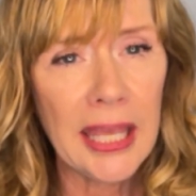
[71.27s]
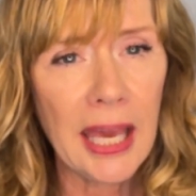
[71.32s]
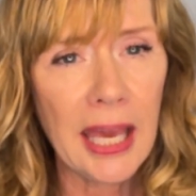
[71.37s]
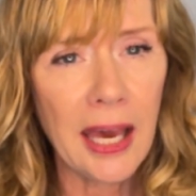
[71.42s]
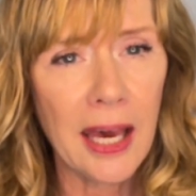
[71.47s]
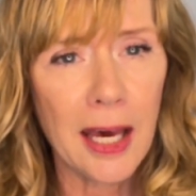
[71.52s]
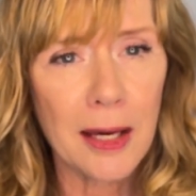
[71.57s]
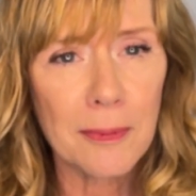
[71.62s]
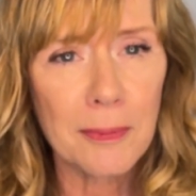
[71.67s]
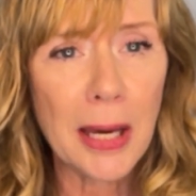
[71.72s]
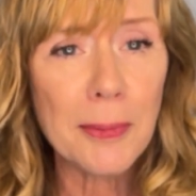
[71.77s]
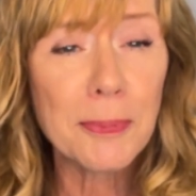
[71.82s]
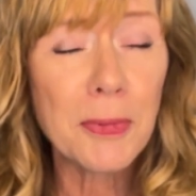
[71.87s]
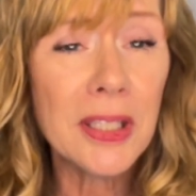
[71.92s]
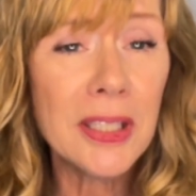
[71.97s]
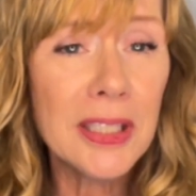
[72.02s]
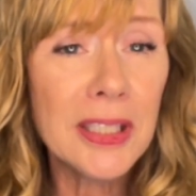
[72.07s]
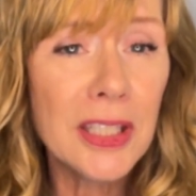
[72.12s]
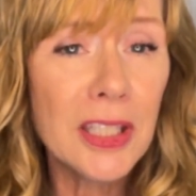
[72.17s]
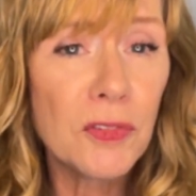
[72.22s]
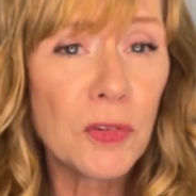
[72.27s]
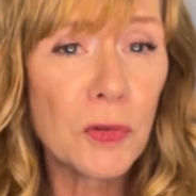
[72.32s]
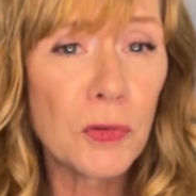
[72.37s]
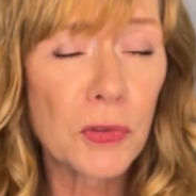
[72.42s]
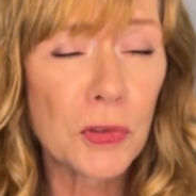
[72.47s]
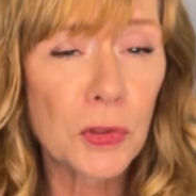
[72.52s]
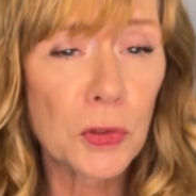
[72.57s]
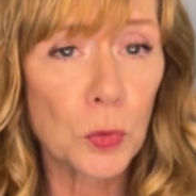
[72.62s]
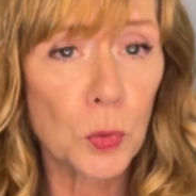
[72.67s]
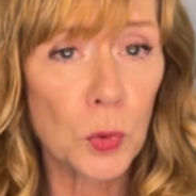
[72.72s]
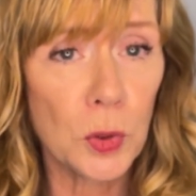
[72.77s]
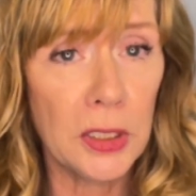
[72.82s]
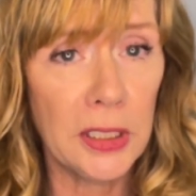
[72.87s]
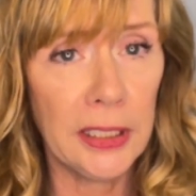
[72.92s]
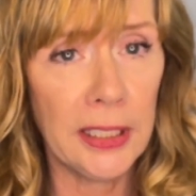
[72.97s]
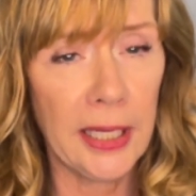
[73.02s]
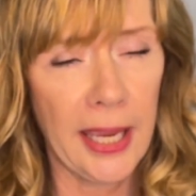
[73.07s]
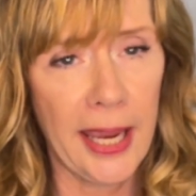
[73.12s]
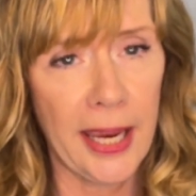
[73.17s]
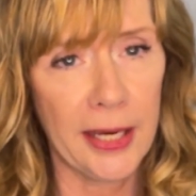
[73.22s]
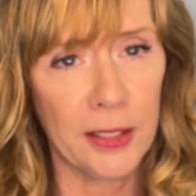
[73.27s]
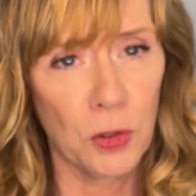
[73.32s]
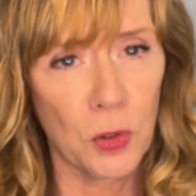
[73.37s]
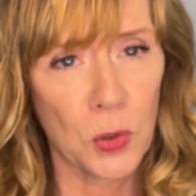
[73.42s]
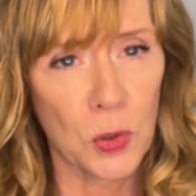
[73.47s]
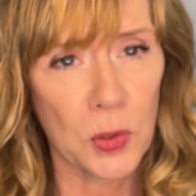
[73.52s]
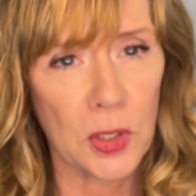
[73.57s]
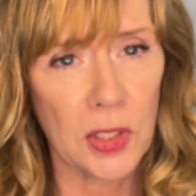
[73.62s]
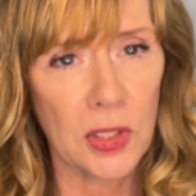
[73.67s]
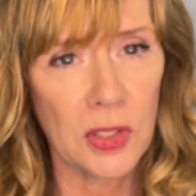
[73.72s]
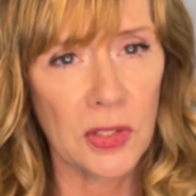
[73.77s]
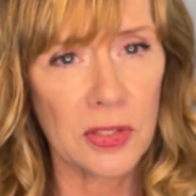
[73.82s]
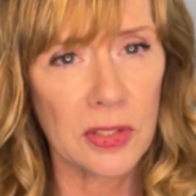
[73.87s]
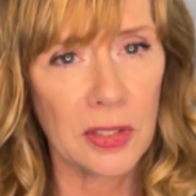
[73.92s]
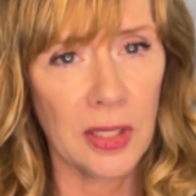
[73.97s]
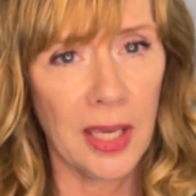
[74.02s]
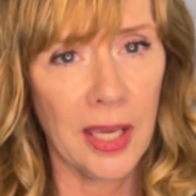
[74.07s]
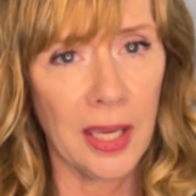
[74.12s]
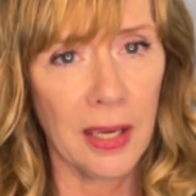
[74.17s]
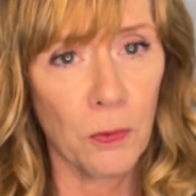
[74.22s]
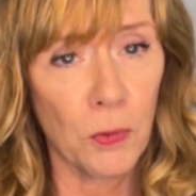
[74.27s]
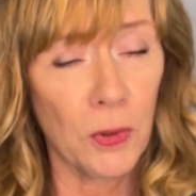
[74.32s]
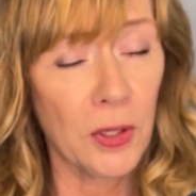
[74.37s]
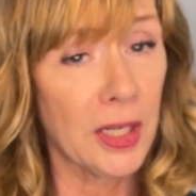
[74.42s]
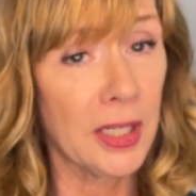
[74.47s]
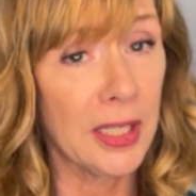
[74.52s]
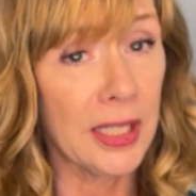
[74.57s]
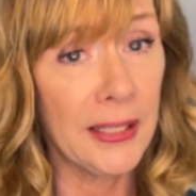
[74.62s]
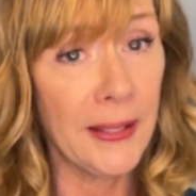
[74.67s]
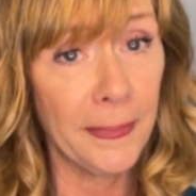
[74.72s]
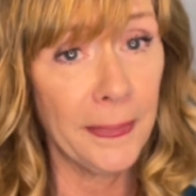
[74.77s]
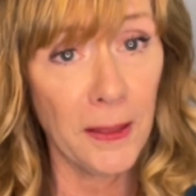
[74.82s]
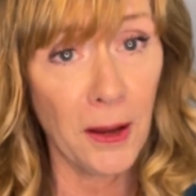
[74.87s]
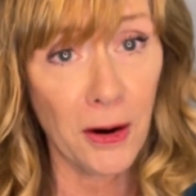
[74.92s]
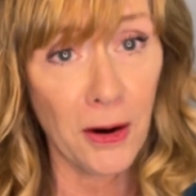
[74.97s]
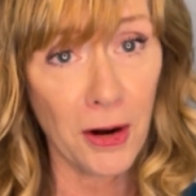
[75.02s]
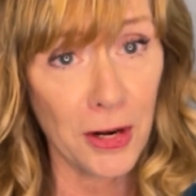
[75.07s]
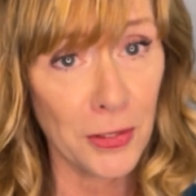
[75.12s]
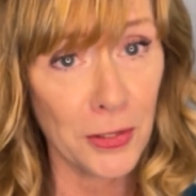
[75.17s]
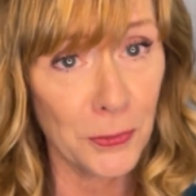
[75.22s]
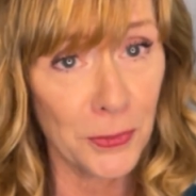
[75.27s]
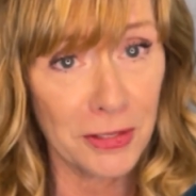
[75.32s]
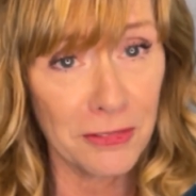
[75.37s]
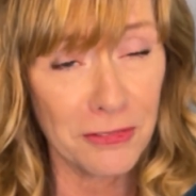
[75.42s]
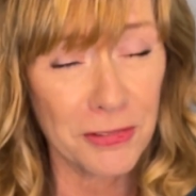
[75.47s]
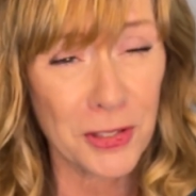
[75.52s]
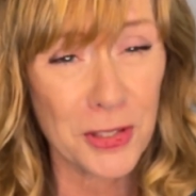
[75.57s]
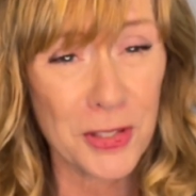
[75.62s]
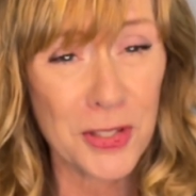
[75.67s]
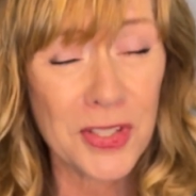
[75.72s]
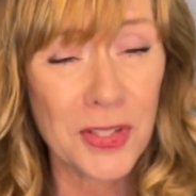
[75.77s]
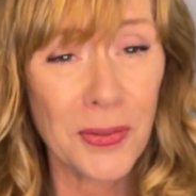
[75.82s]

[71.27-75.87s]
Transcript: um, I'm going to give you three categories, and we're going to hit the hard one first.